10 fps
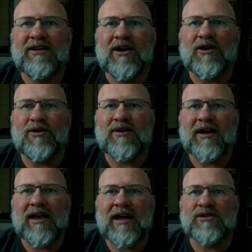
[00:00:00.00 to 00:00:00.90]

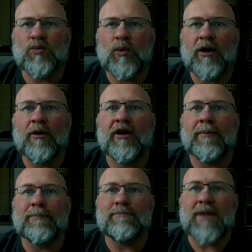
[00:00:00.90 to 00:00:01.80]
Alright guys,
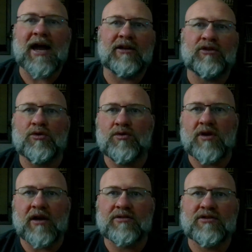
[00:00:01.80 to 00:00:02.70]
welcome back to
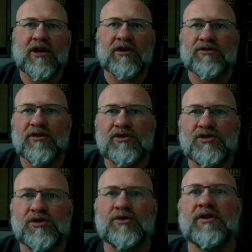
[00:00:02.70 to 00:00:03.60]
God's Country
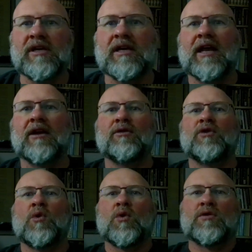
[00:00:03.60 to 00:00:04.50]
Shooting and
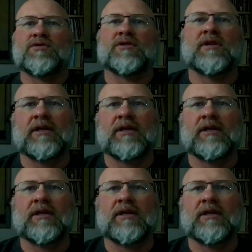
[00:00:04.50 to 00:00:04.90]
Outdoors.